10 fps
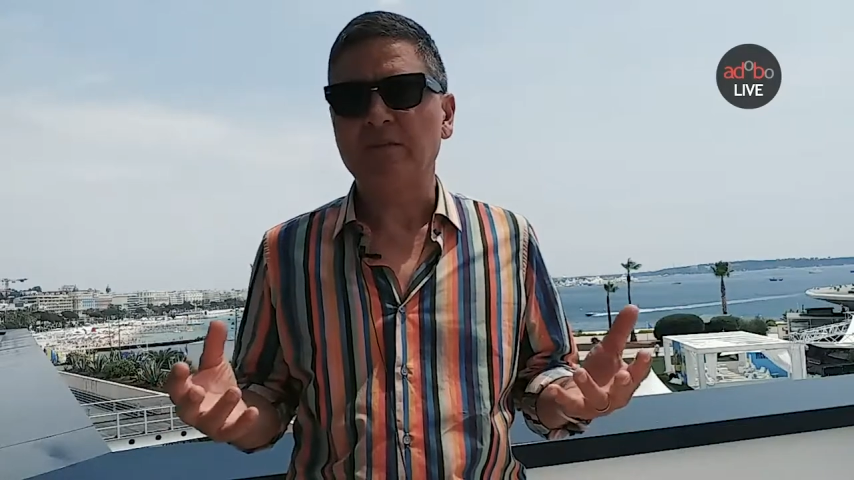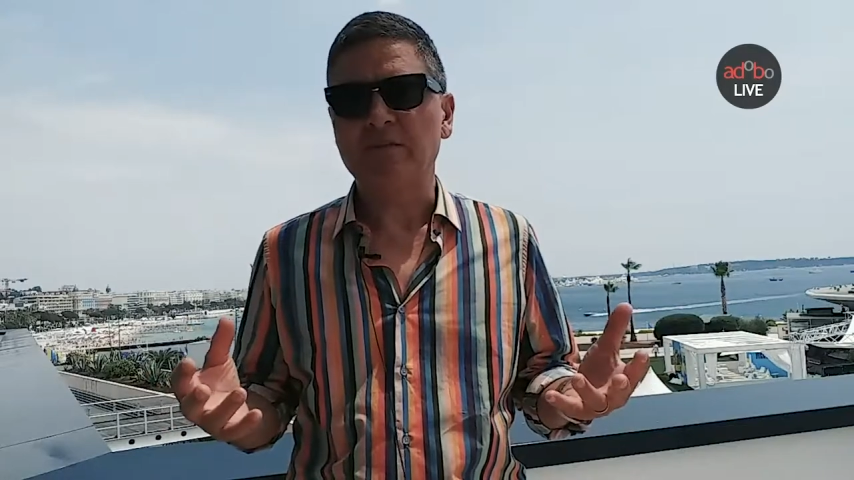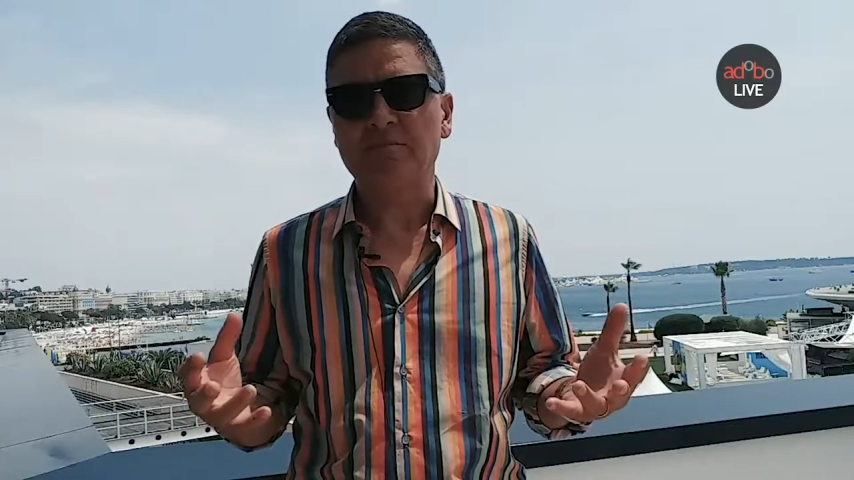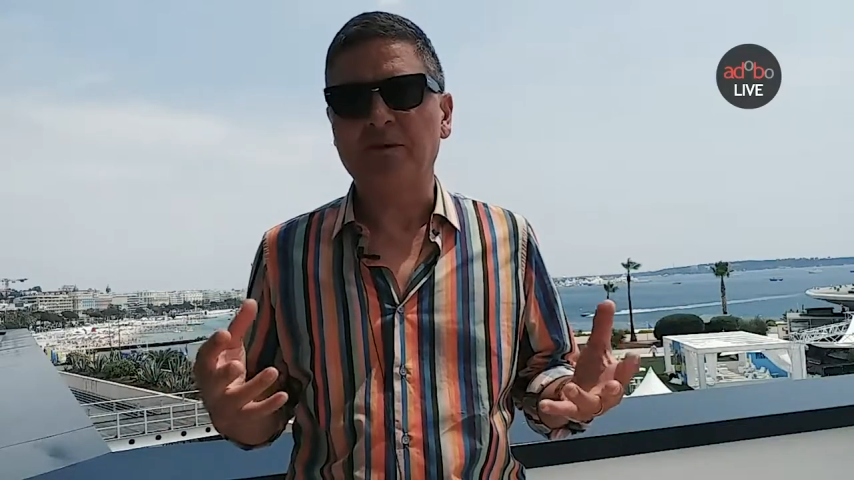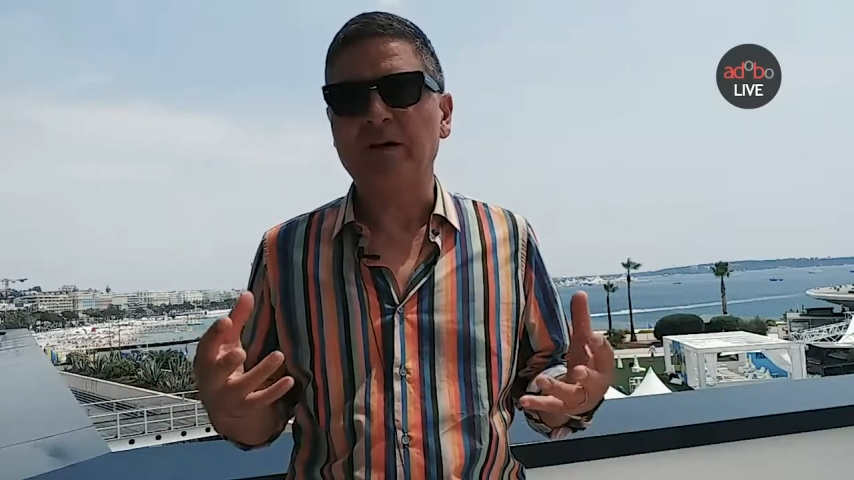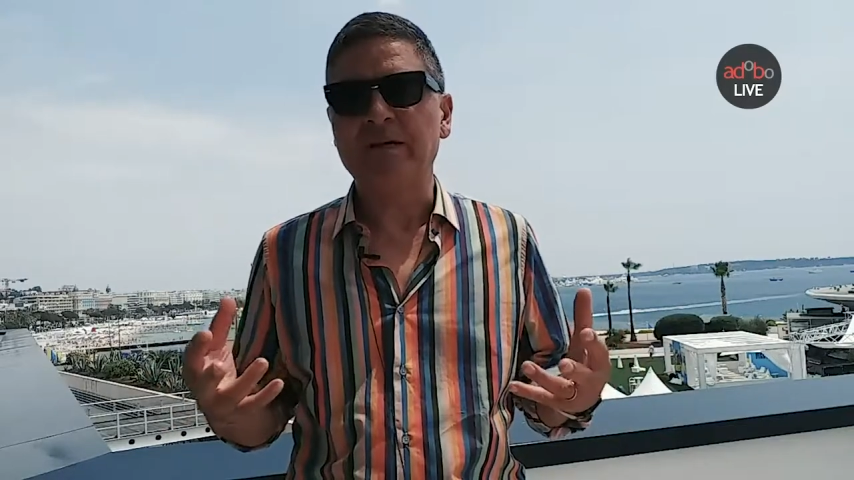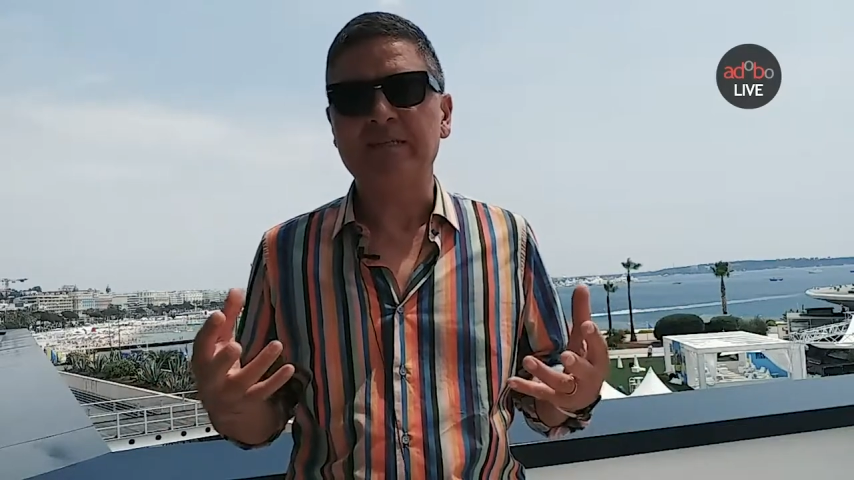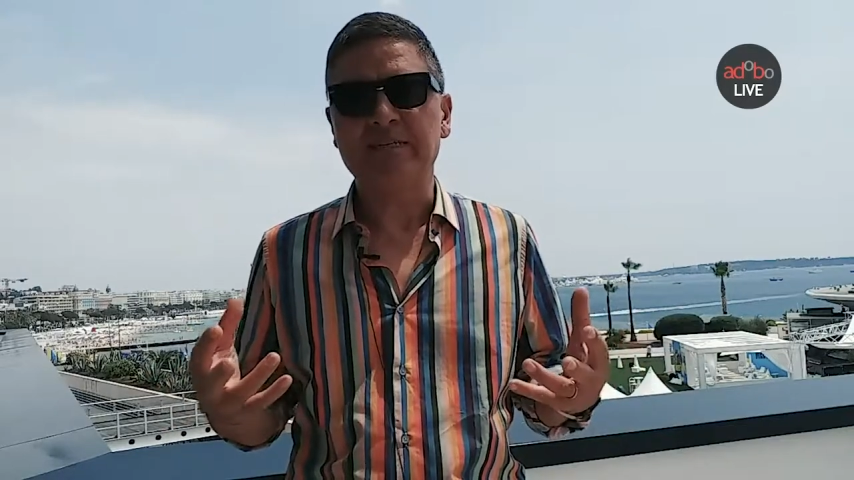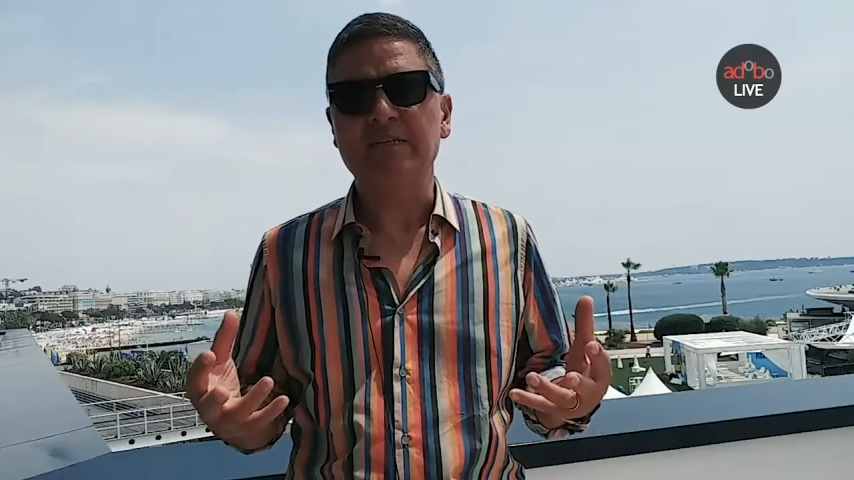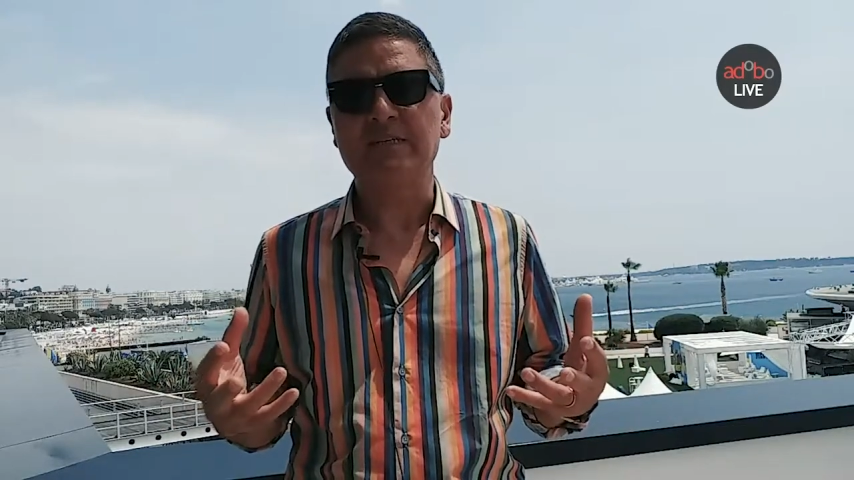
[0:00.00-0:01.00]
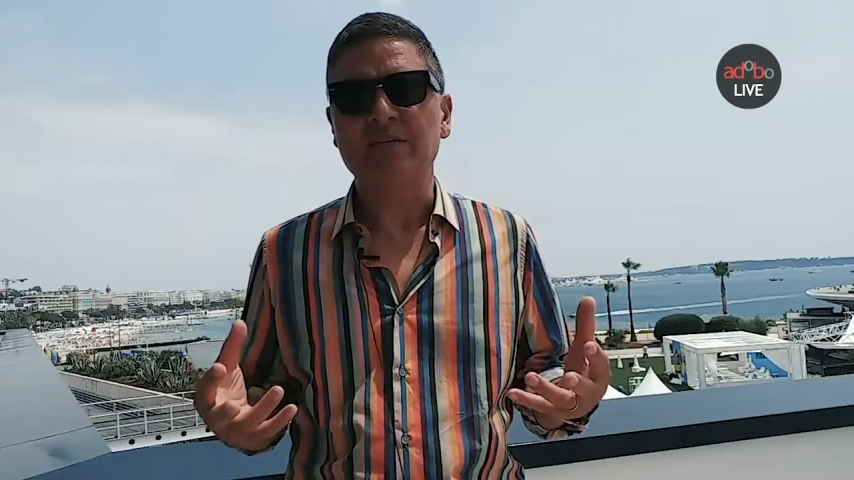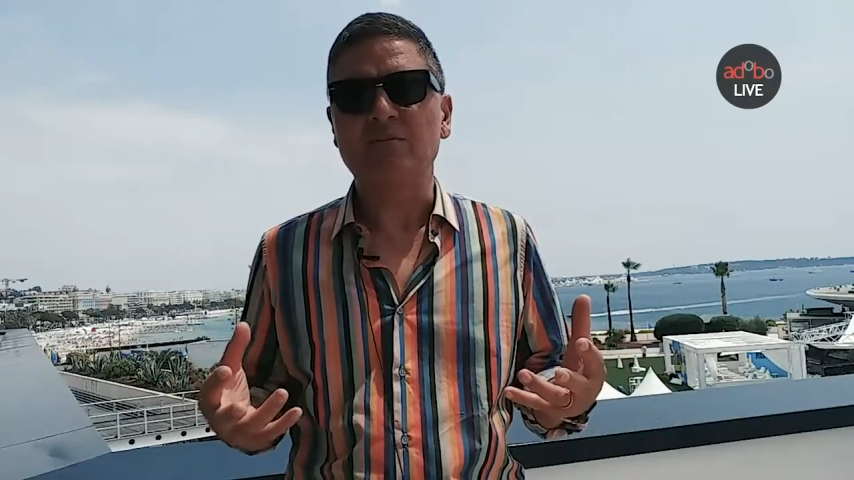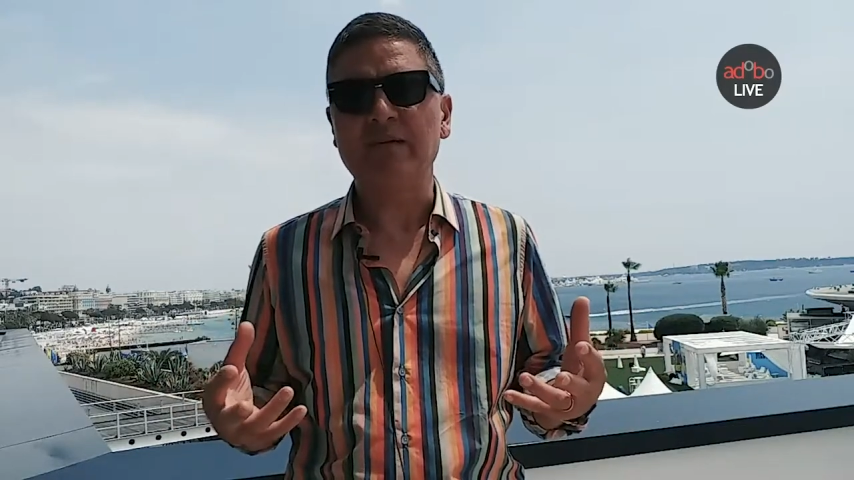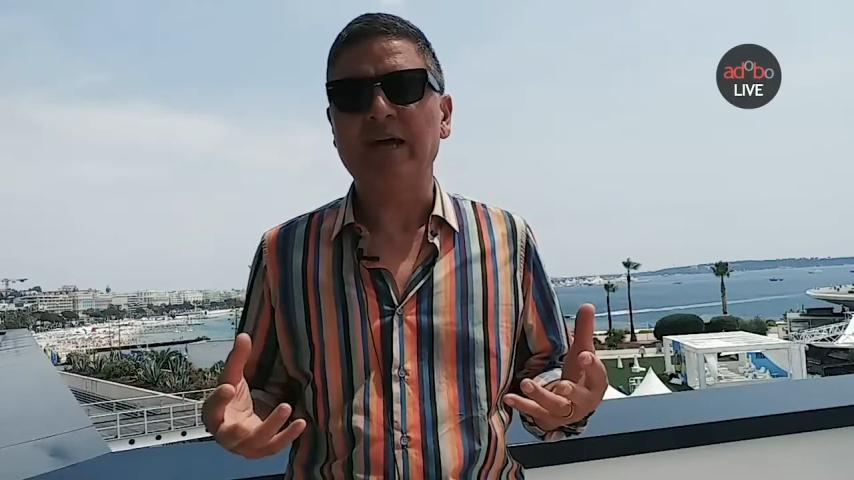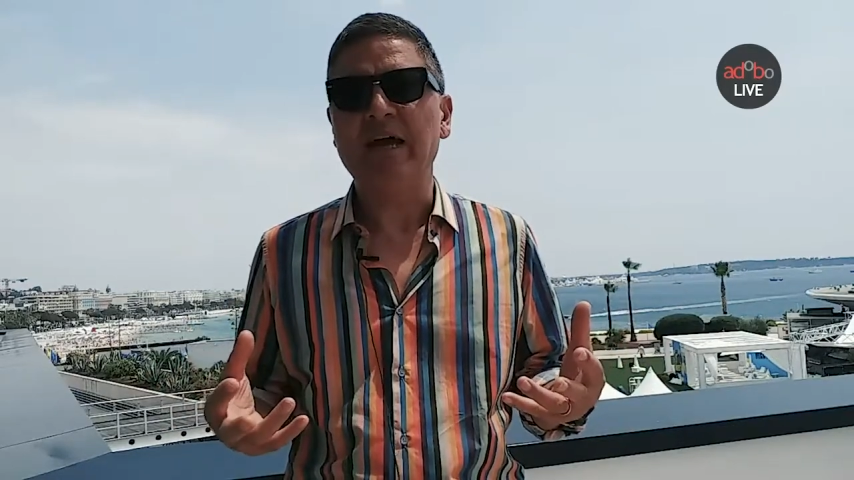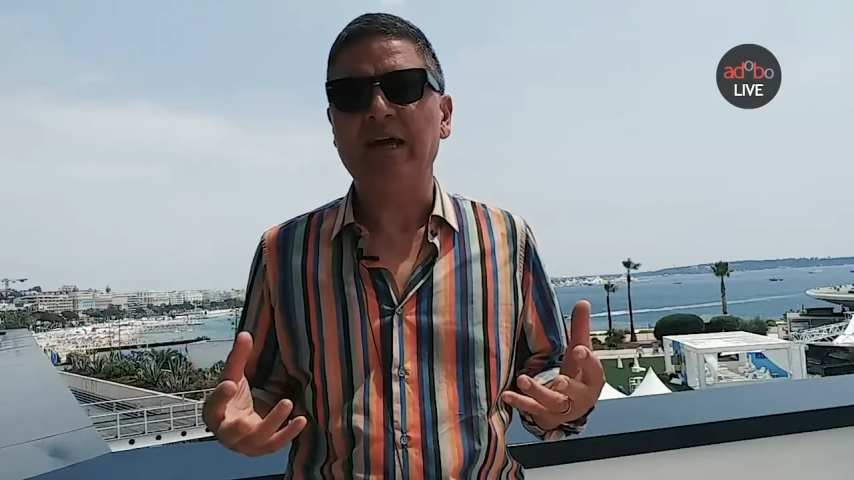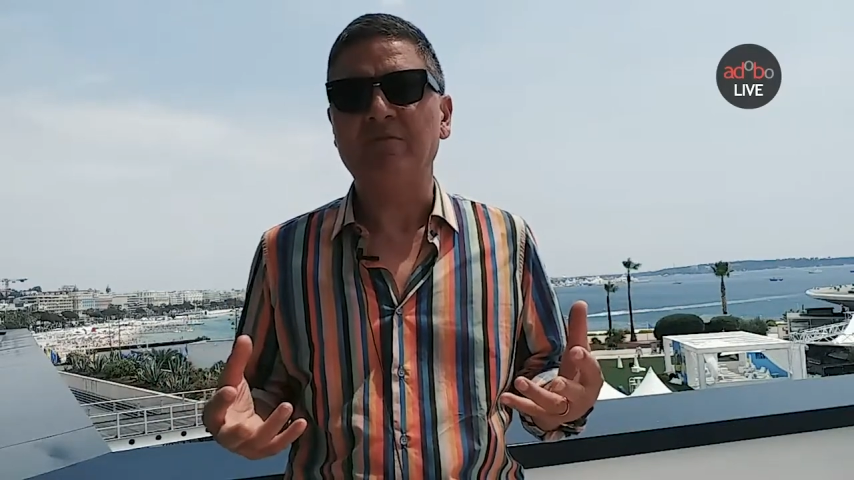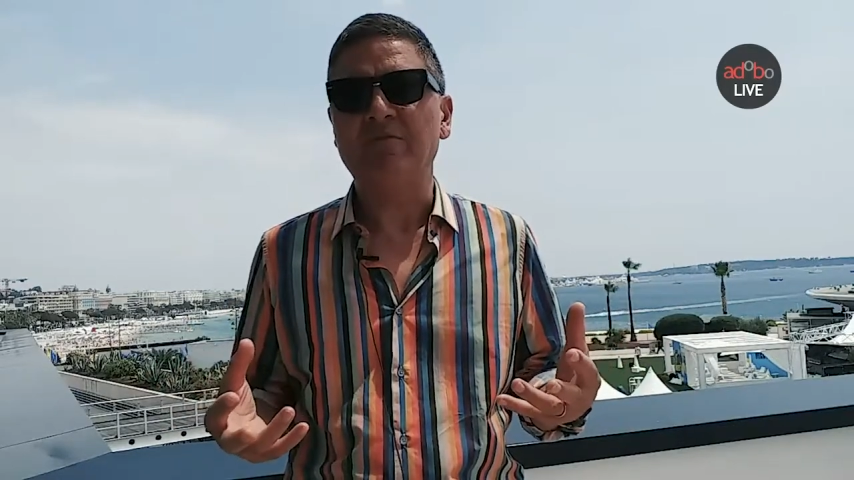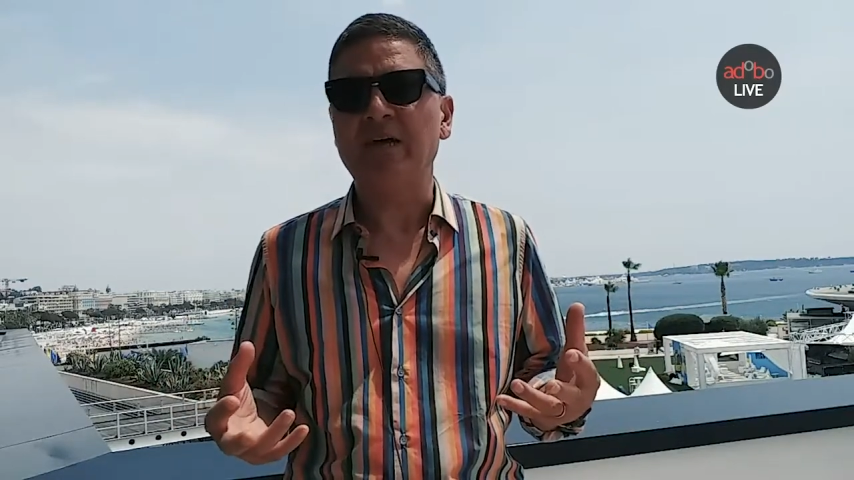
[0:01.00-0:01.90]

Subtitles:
sort of biases that we have.